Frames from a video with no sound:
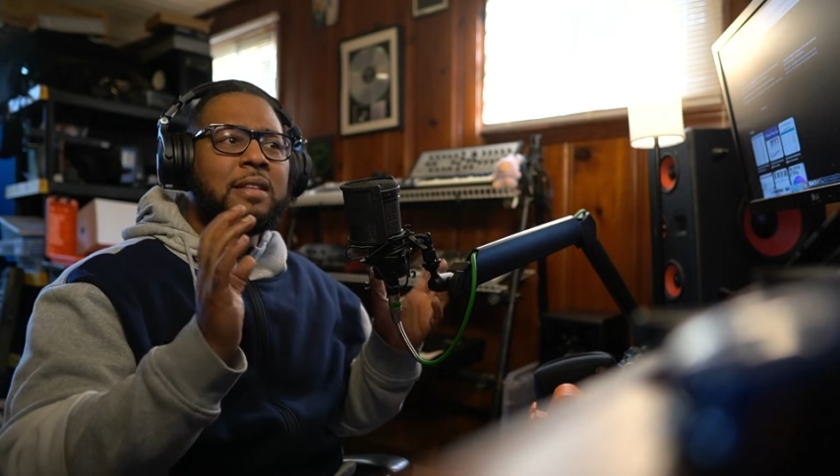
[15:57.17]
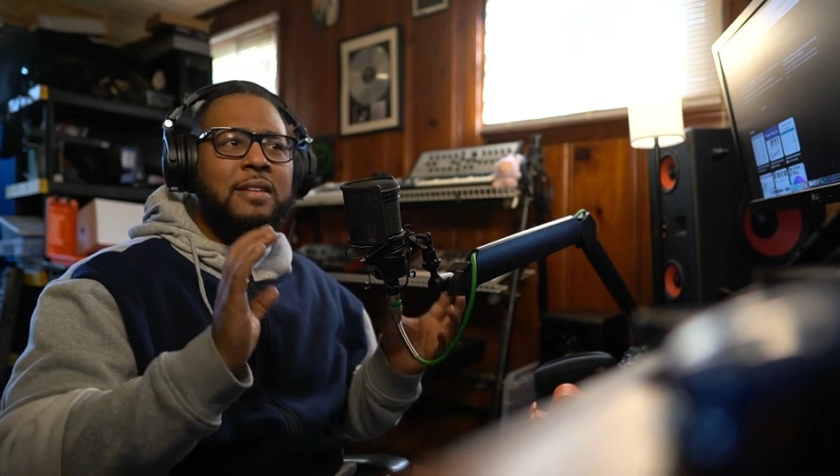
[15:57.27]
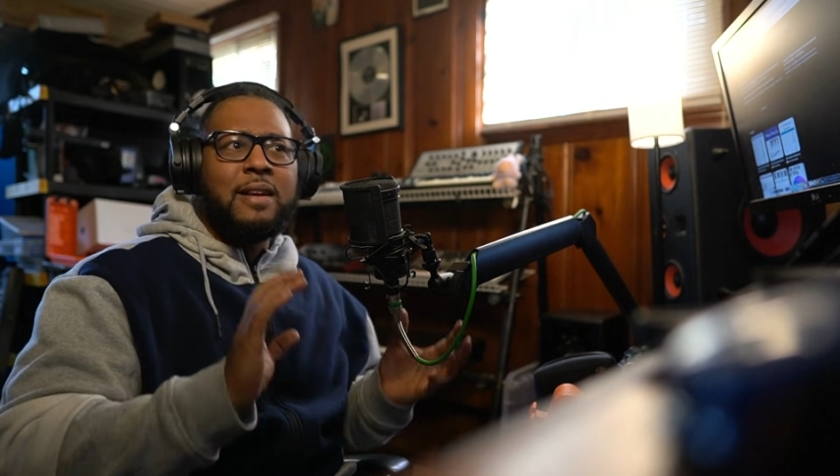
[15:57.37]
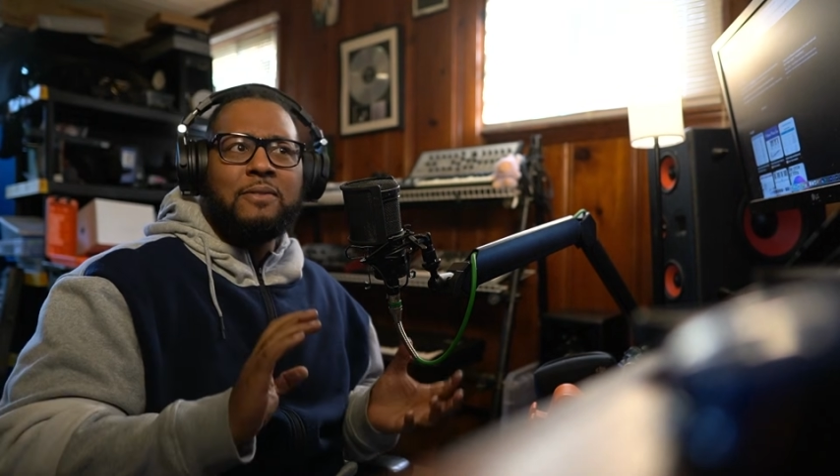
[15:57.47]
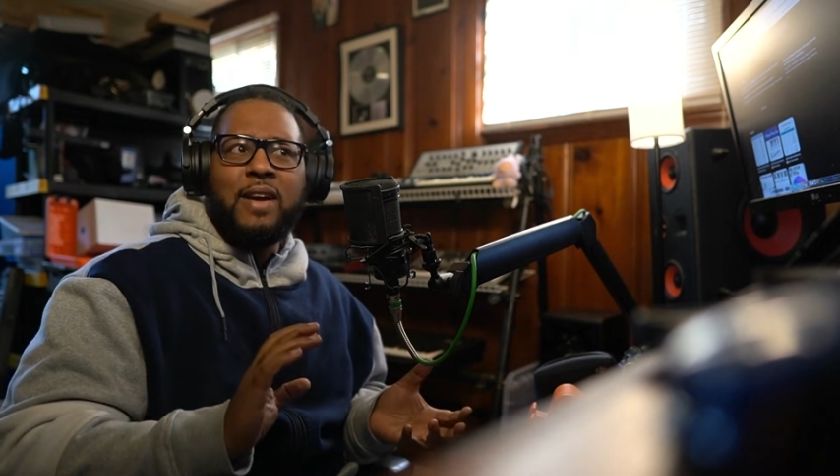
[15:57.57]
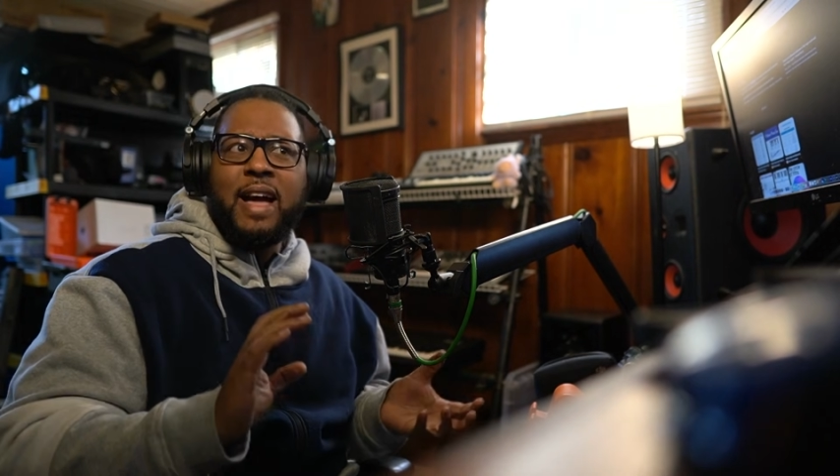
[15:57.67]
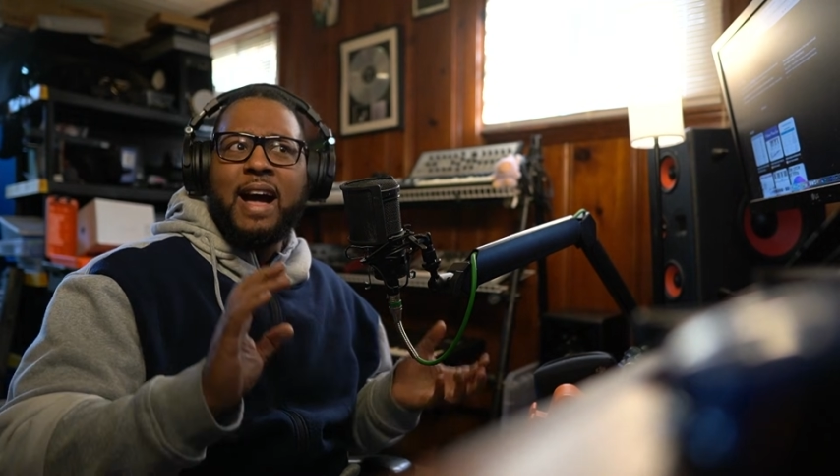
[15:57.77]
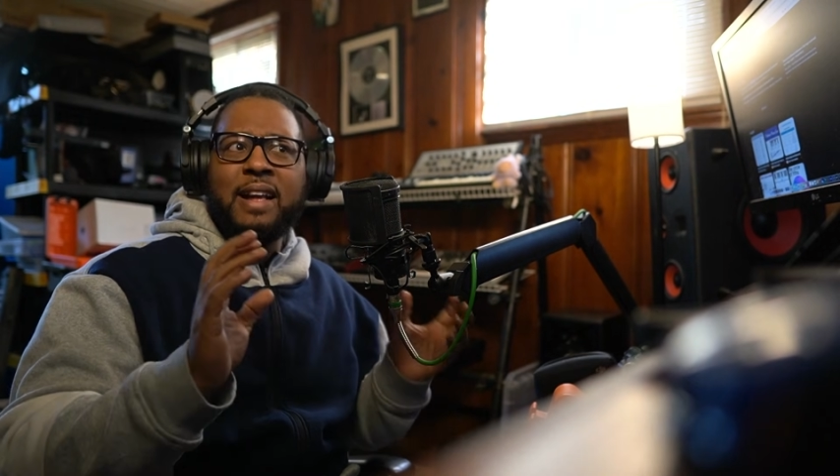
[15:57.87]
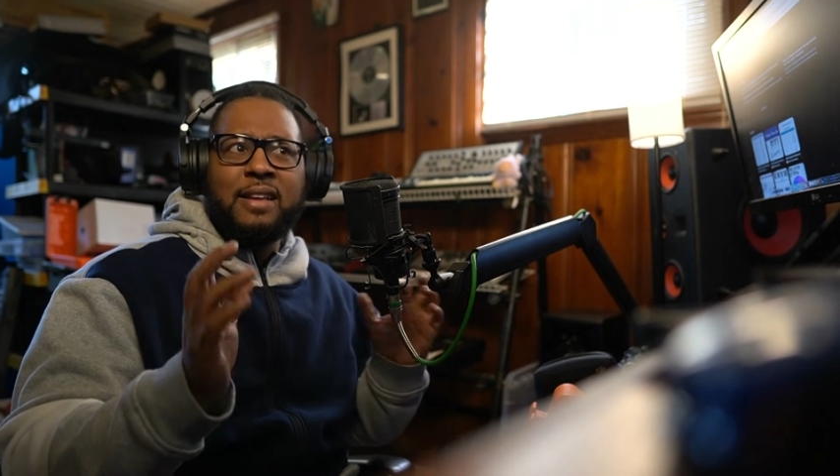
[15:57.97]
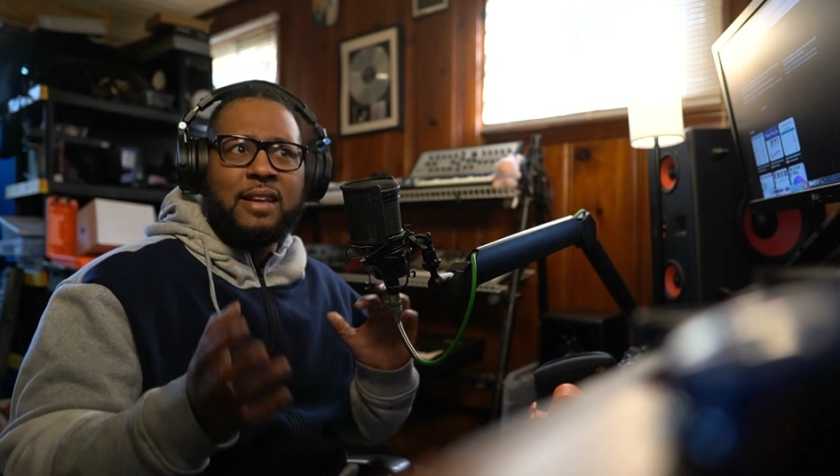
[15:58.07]
convey
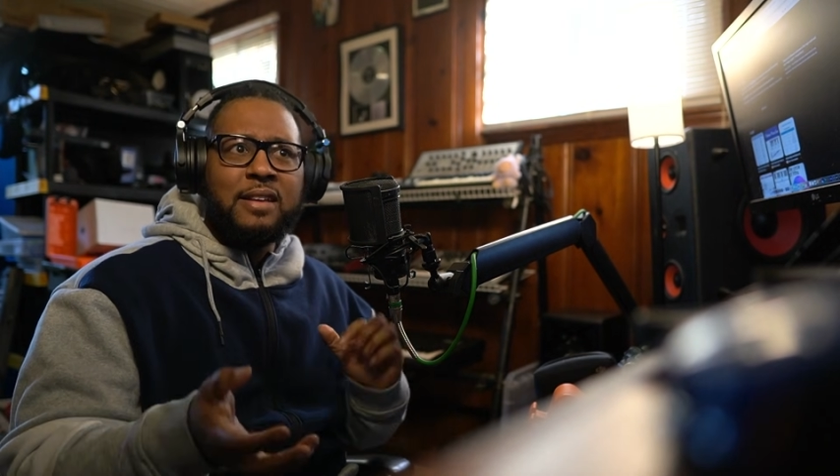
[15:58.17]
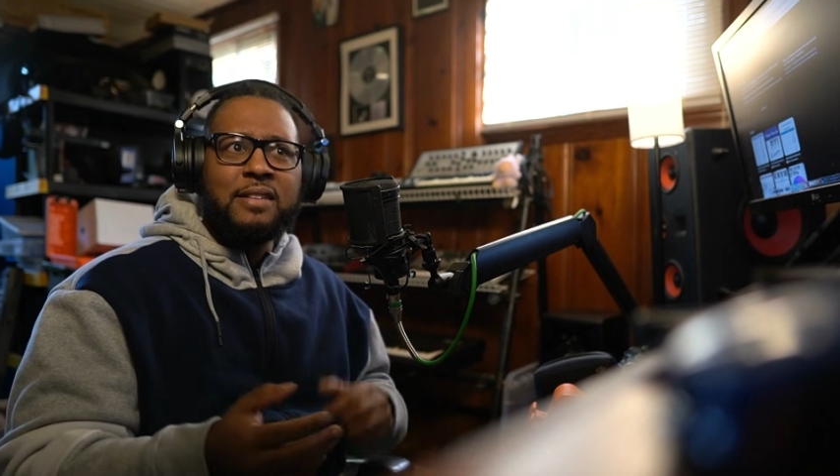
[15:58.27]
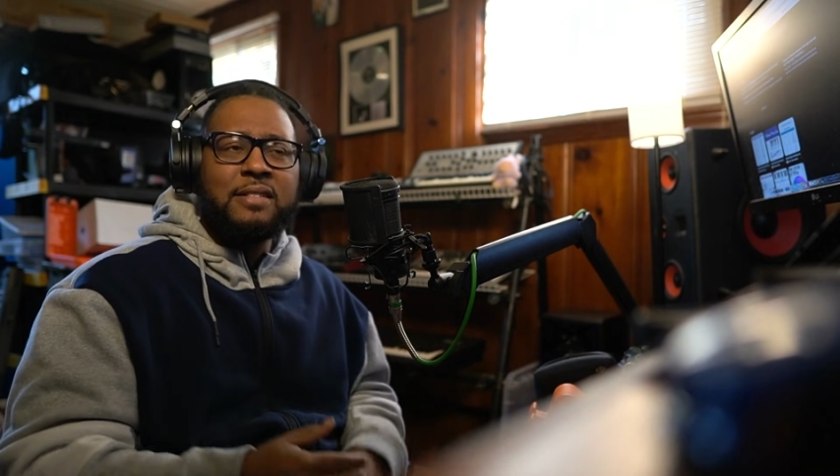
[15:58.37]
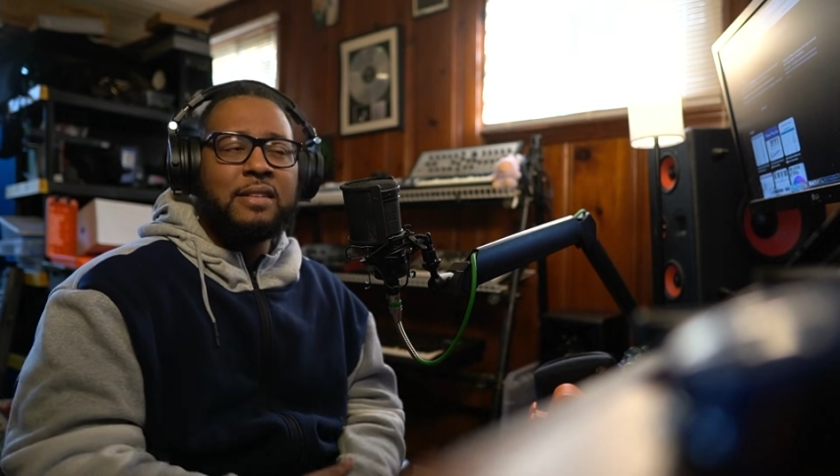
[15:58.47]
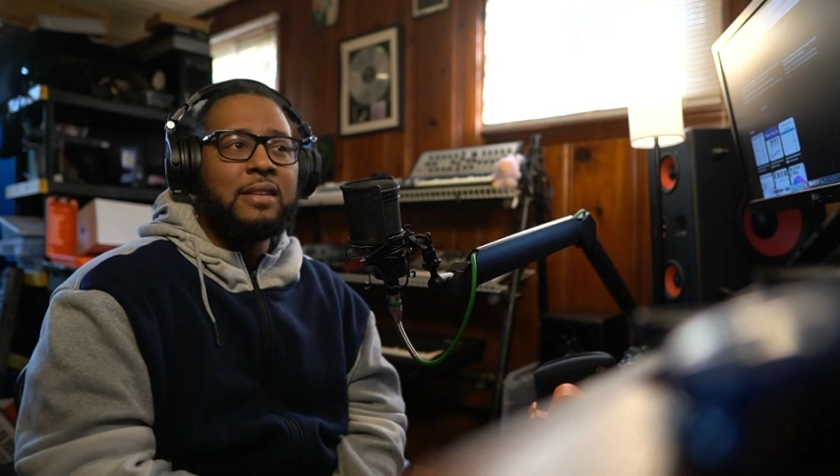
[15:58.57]
ideas.